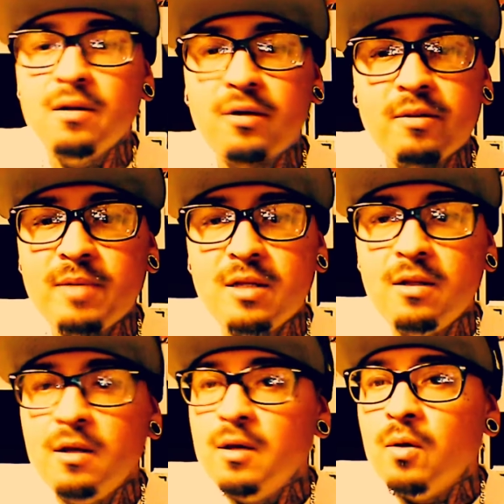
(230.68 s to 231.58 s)
You know what I
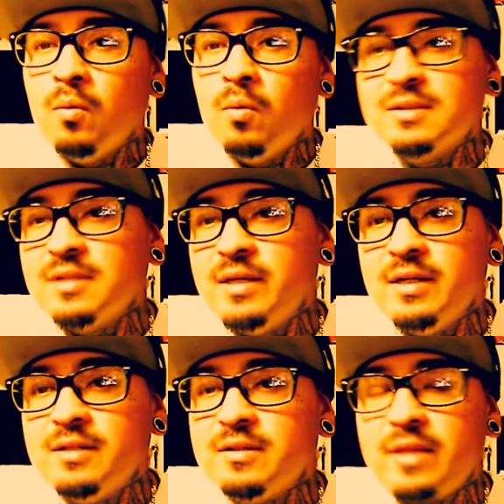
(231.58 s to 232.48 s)
mean? Once they
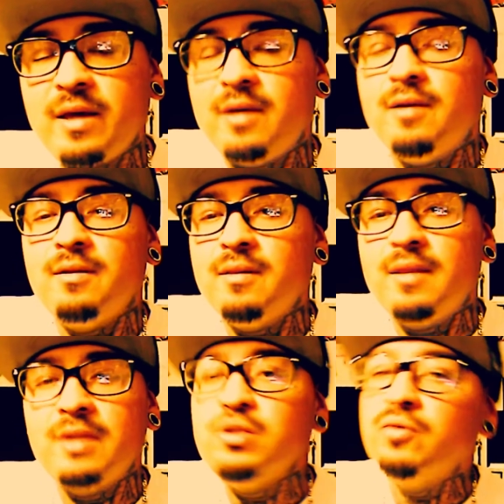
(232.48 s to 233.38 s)
get into that
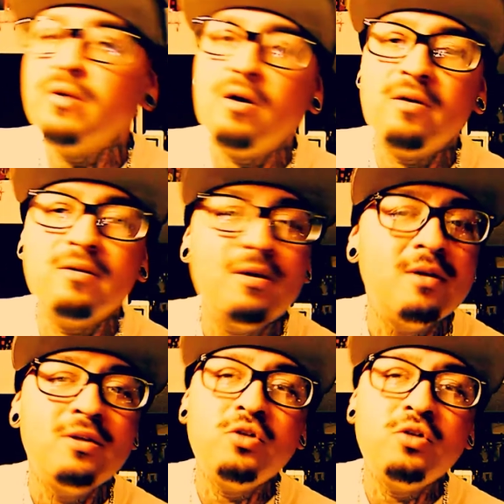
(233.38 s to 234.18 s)
juvenile